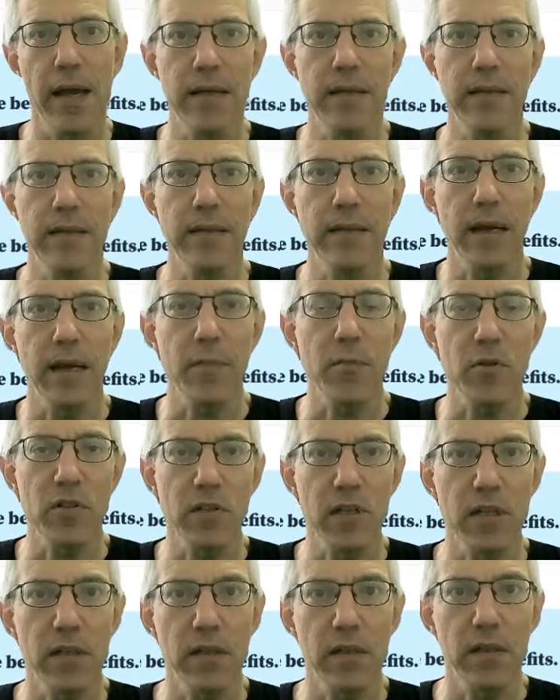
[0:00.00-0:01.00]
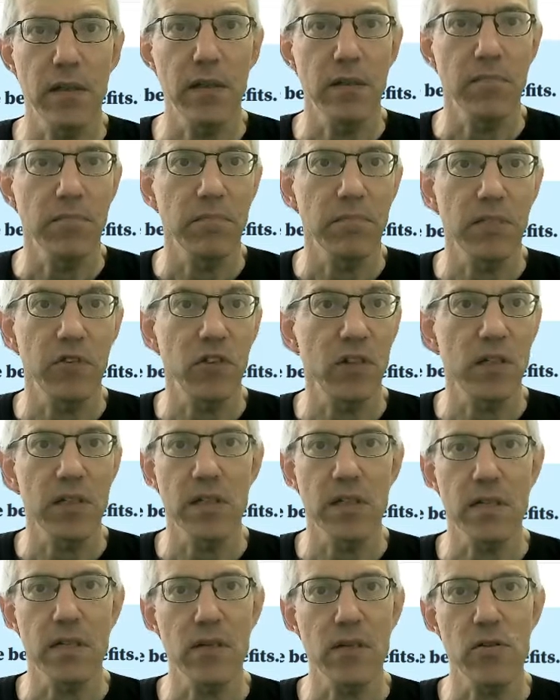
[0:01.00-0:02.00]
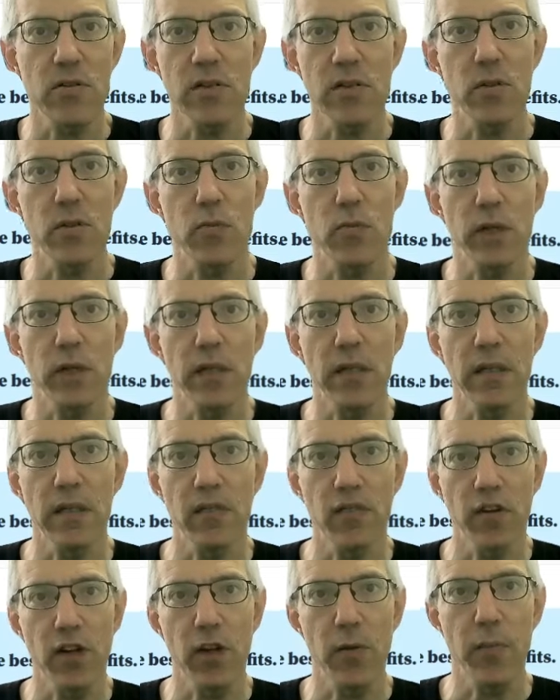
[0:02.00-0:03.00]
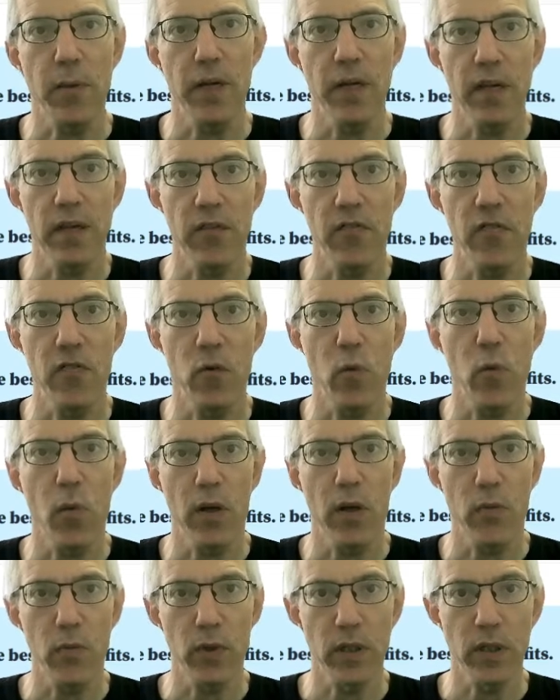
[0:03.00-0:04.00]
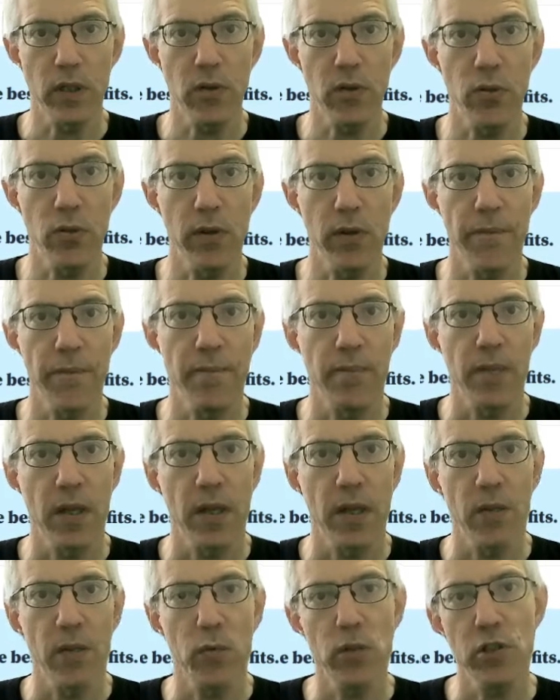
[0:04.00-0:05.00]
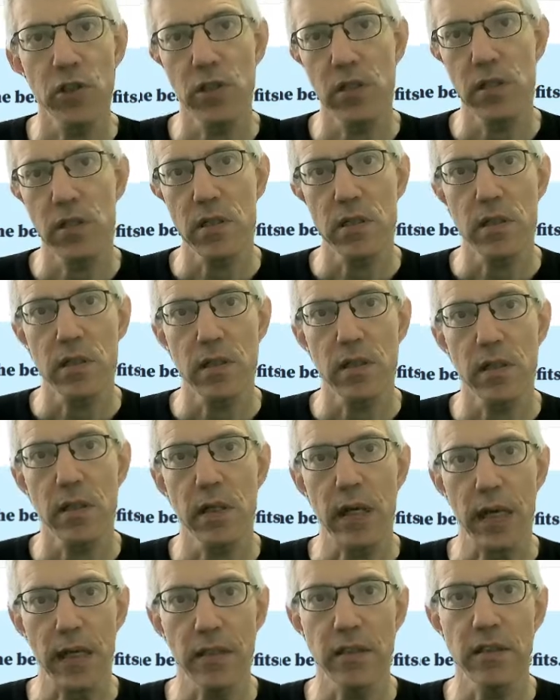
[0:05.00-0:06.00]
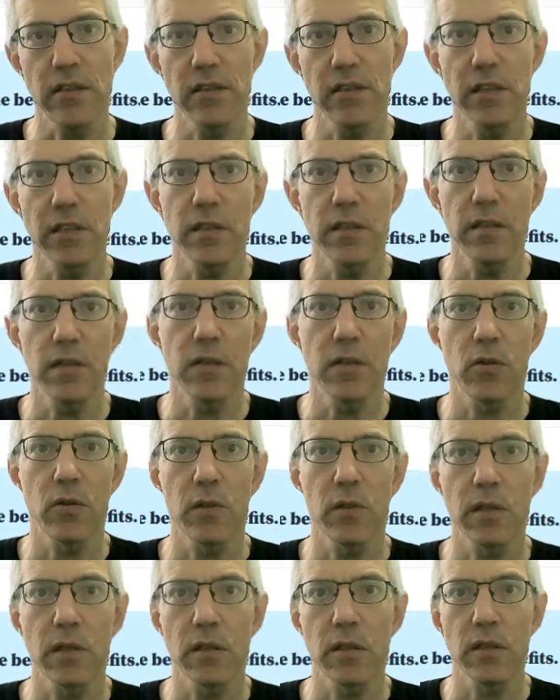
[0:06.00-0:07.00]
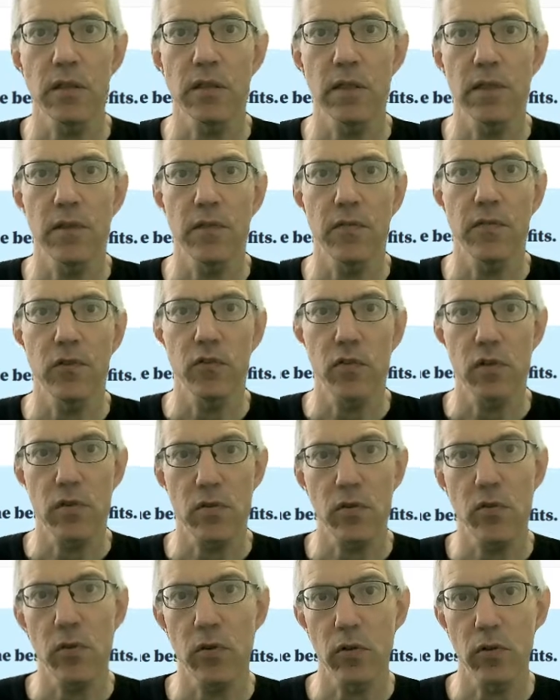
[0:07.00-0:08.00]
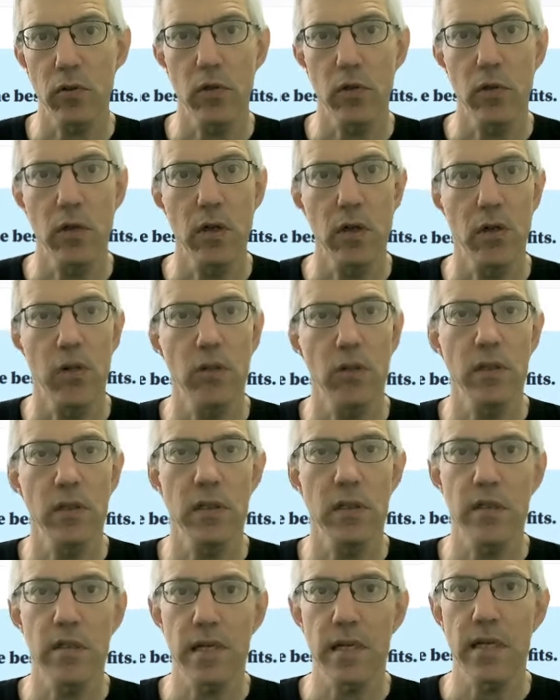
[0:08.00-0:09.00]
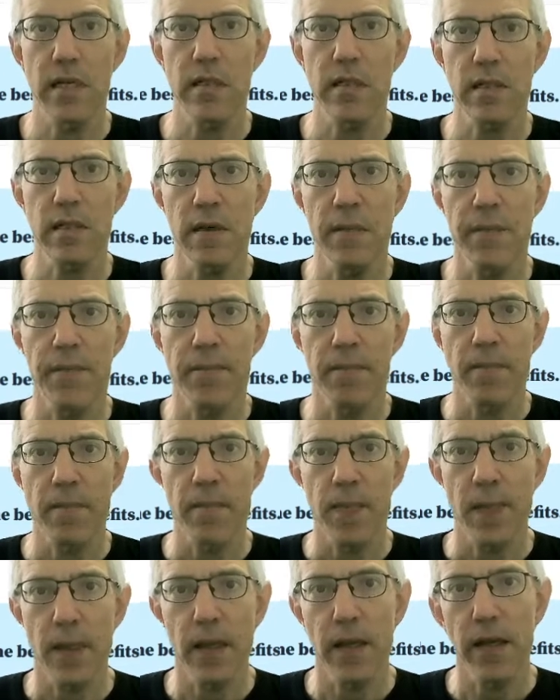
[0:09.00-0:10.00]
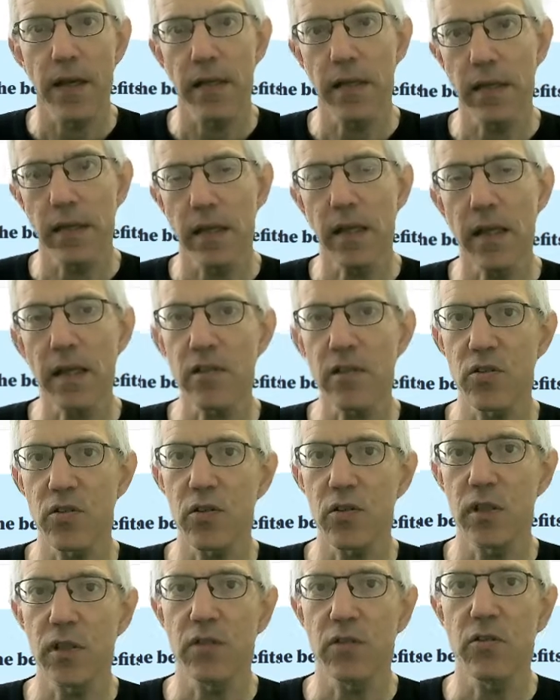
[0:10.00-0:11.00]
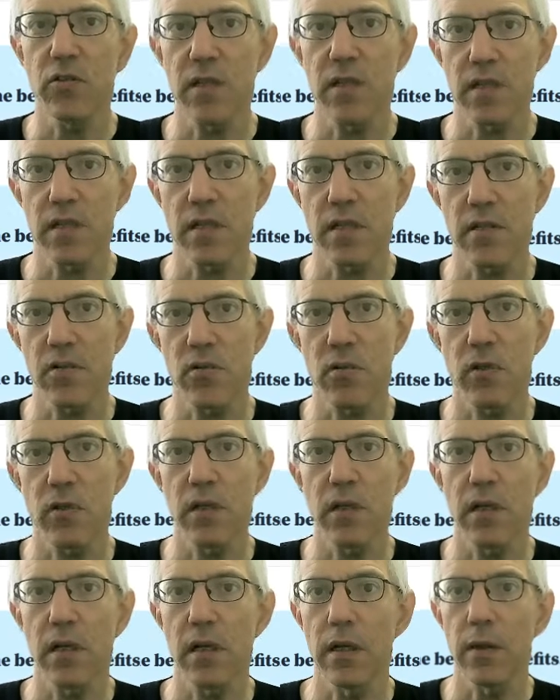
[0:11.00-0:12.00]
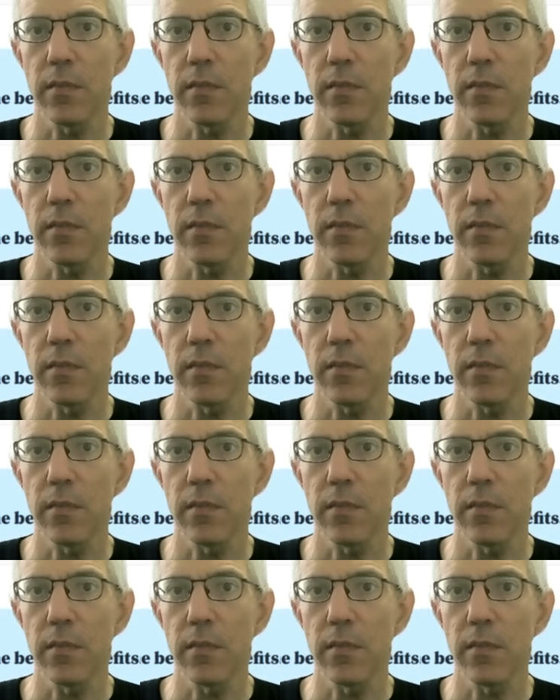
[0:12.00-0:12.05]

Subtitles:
and I'm using it just as I use it when I develop. I have one window, which is the editor, the code editor, Visual Studio Code in this case, and next to it, just next to it,